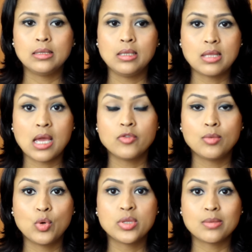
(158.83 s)
These have
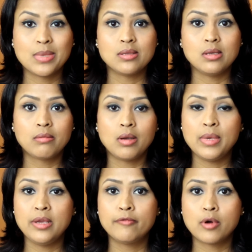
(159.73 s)
the most amazing
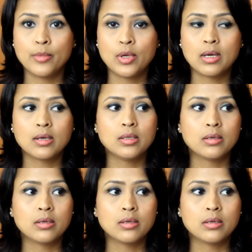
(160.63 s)
creamy formula.